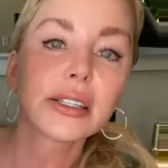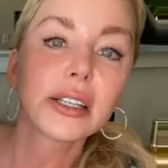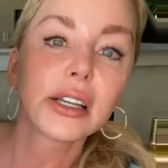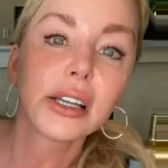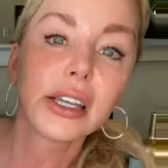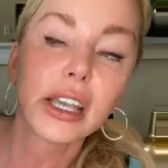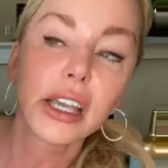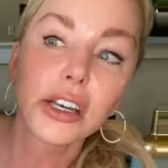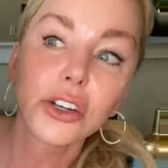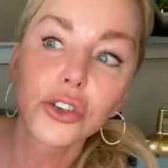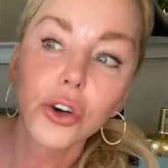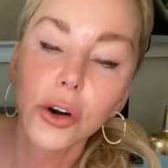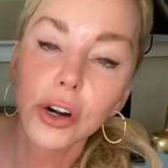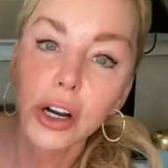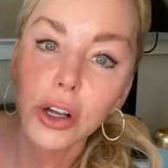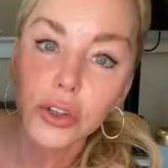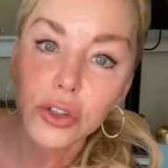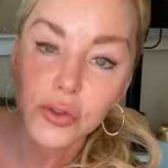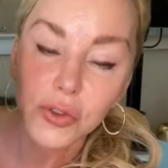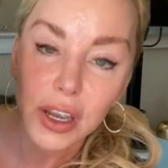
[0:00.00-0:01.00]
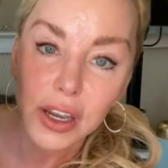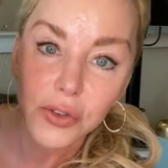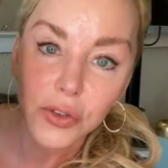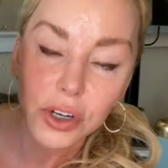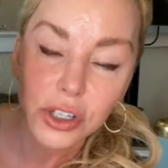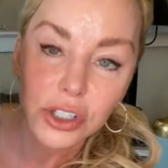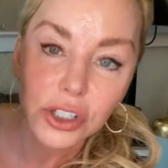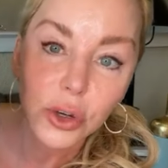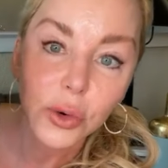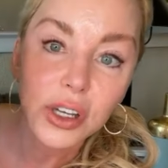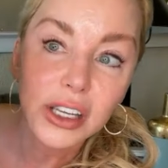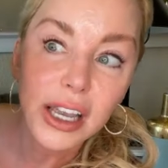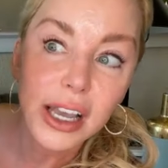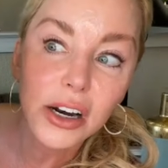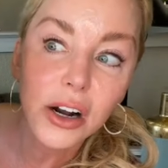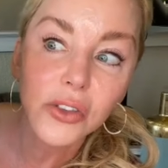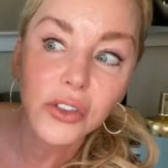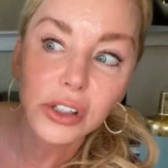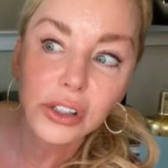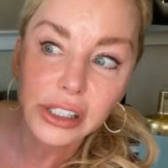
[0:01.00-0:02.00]
is in Darnell's favorite. So
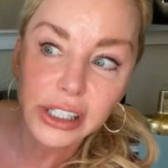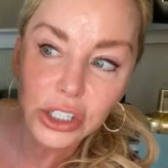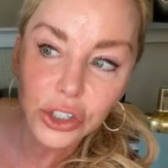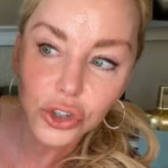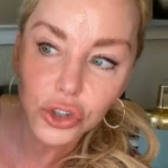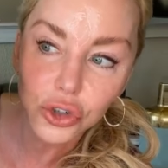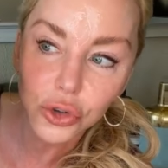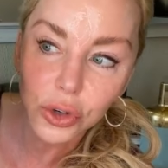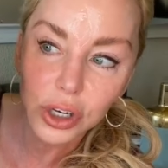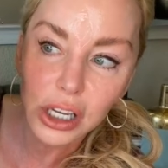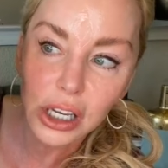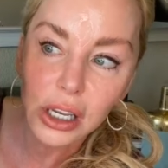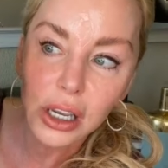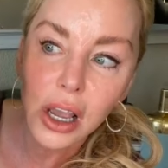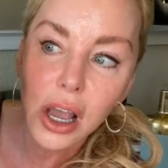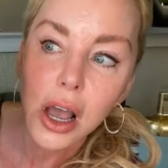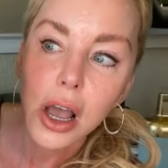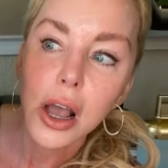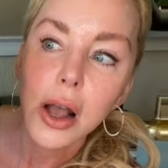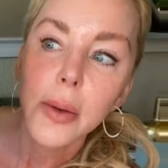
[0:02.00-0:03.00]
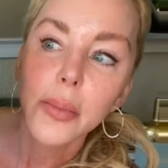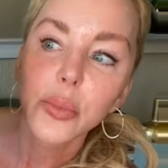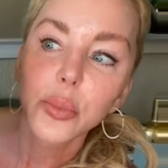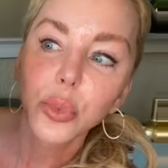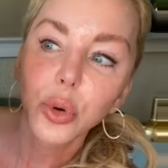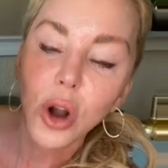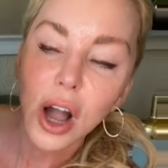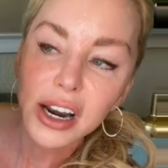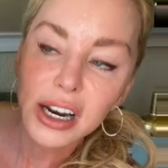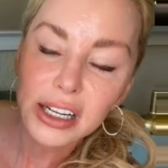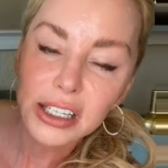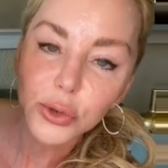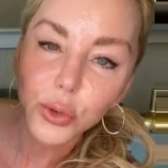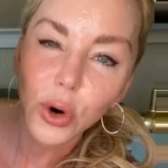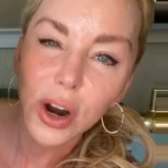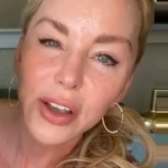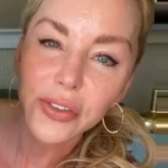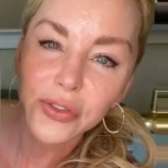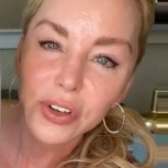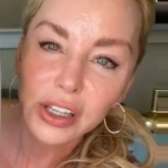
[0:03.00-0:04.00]
again, on the linked tree, products
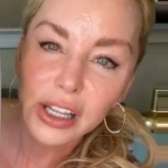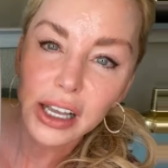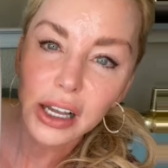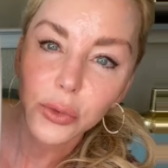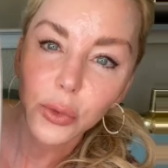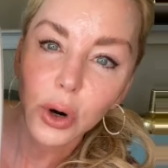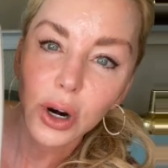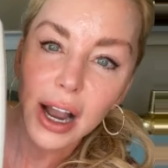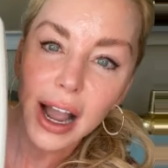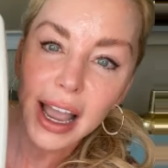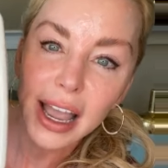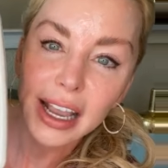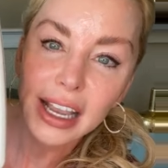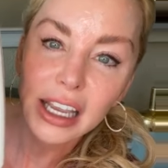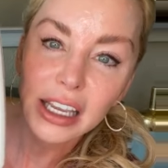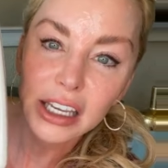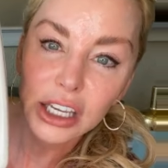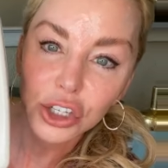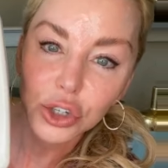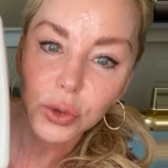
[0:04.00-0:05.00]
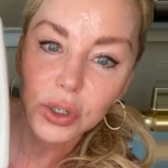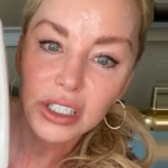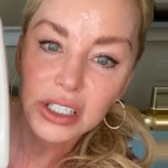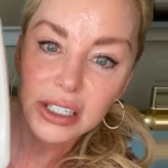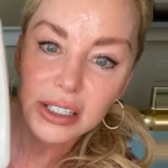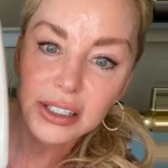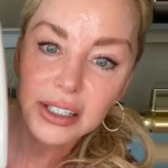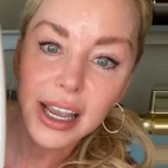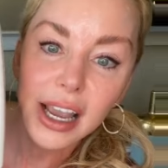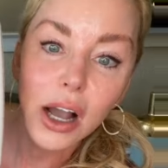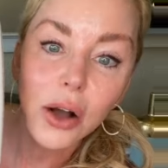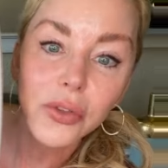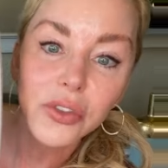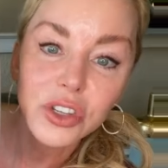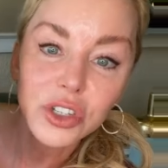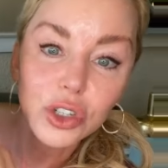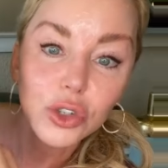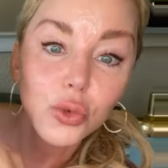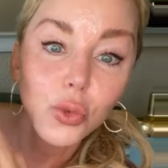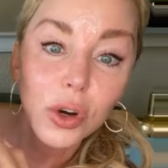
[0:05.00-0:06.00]
where I feel like where I can get you a
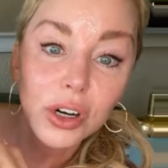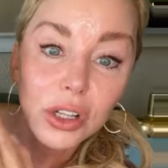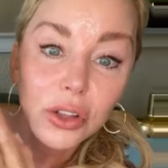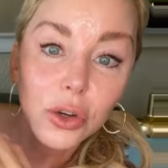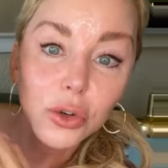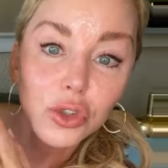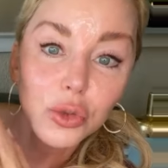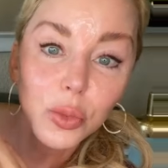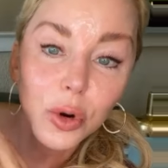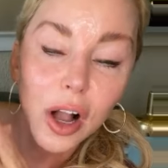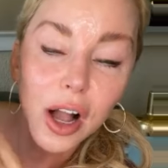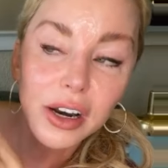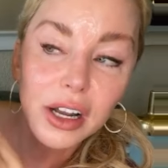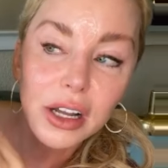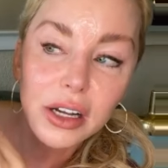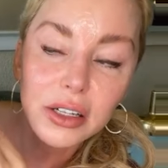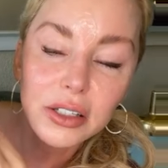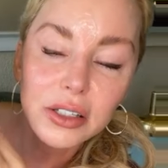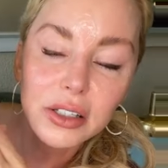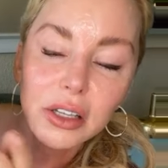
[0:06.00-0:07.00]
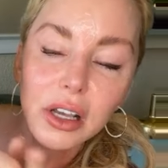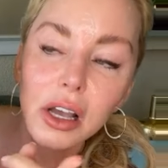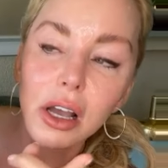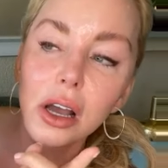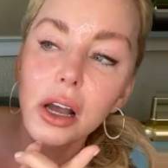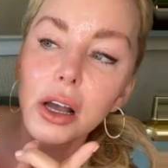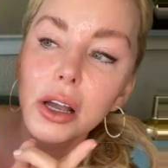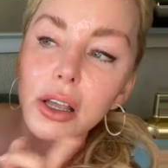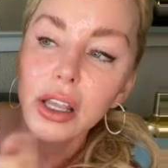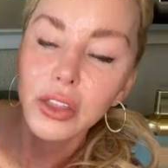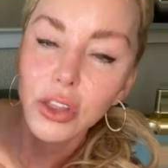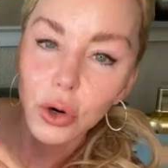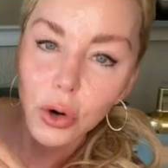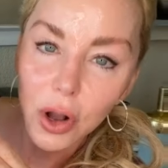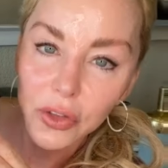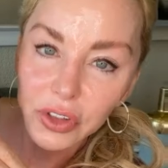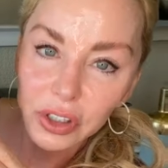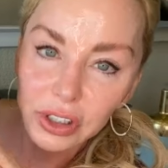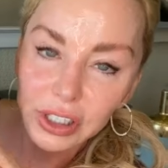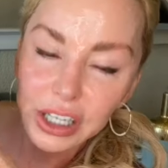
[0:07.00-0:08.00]
discount. This is one of those products.
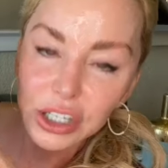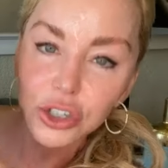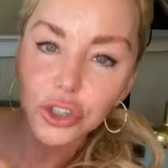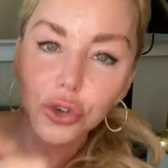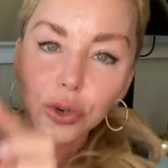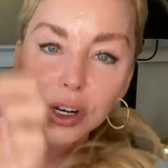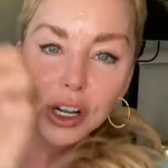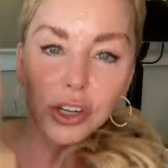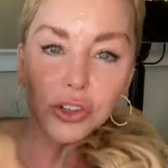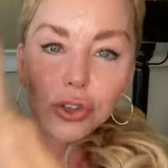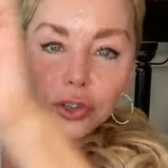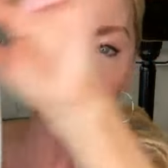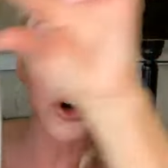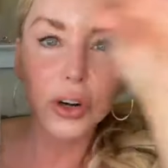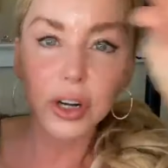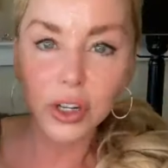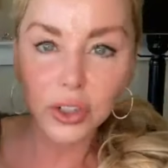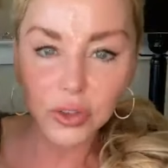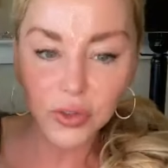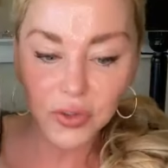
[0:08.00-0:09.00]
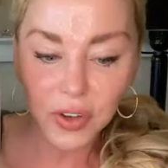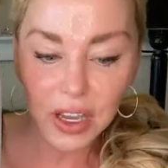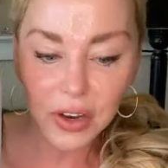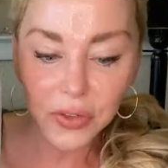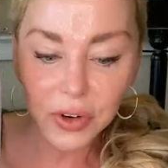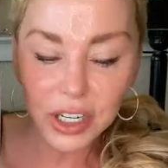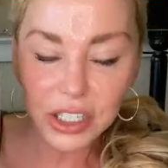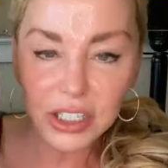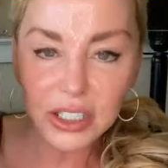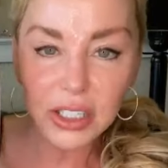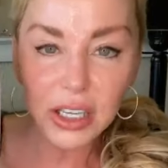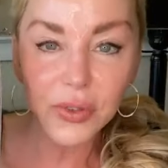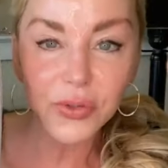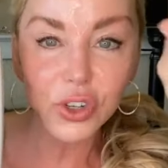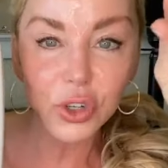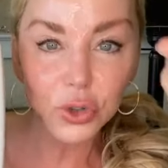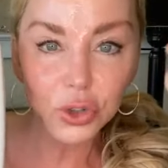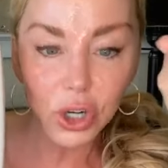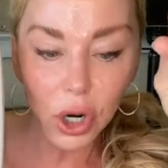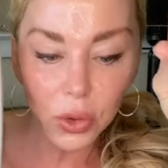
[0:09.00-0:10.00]
They're on the linked tree under Darnell's favorites.
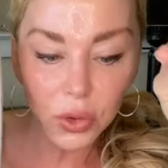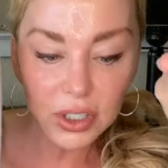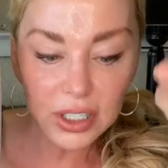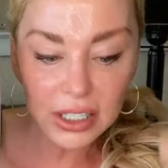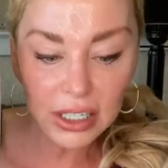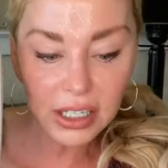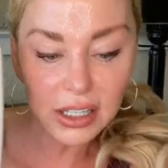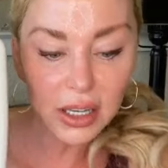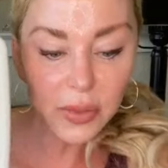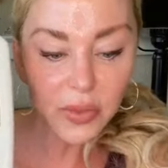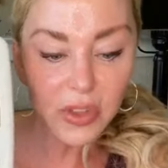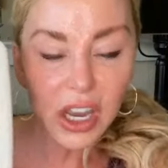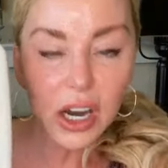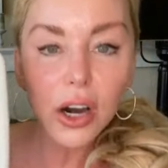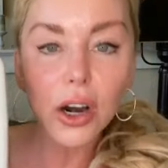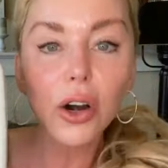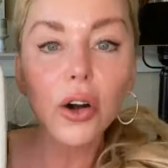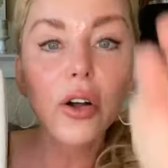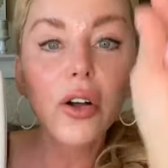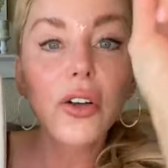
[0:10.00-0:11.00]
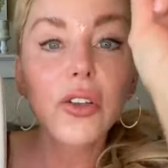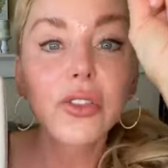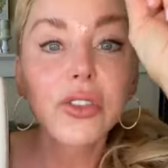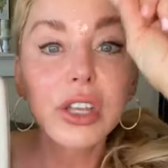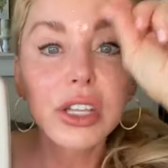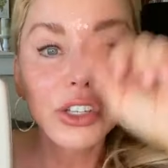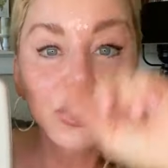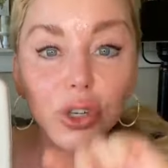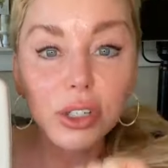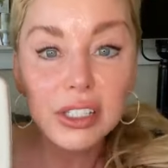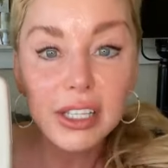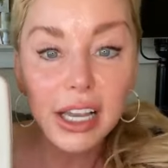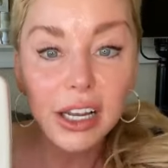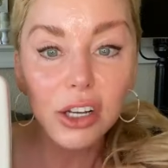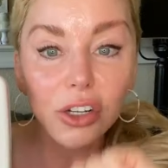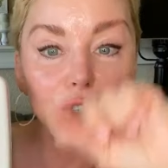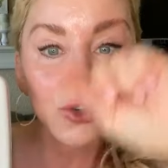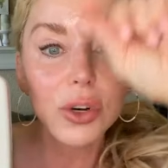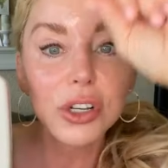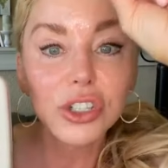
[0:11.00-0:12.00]
If you don't see them there, then your
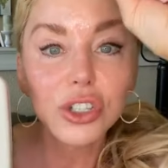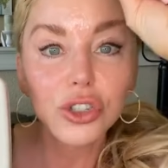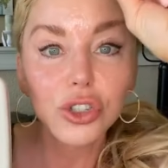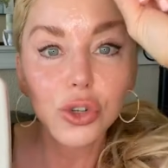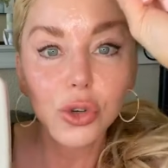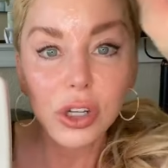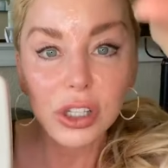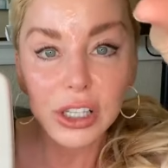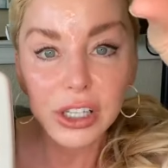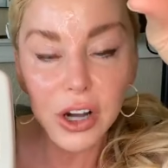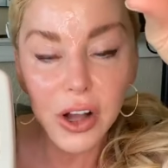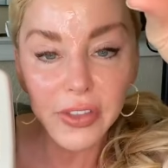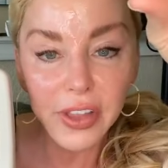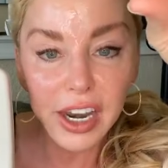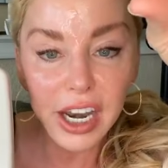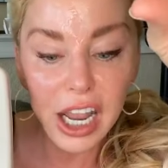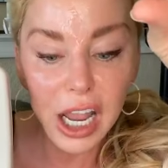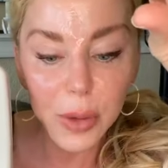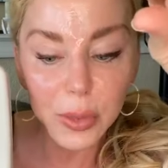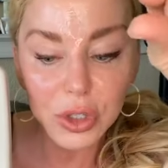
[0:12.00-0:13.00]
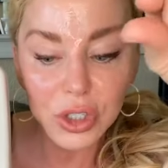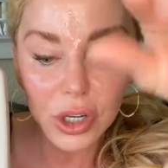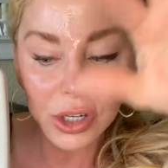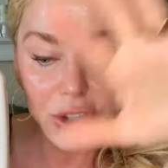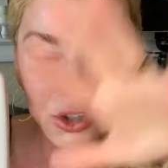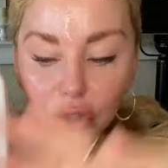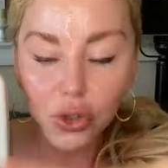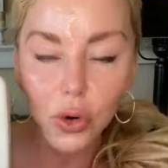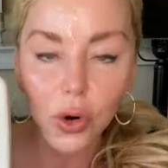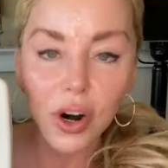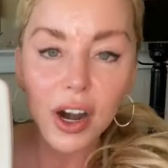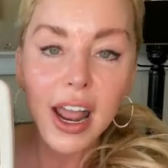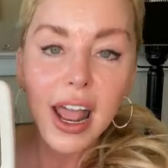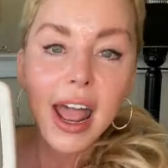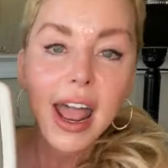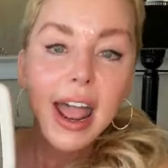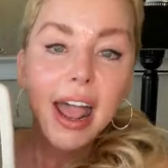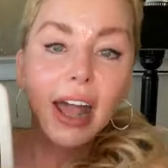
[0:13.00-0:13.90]
second choice is you click on that Amazon store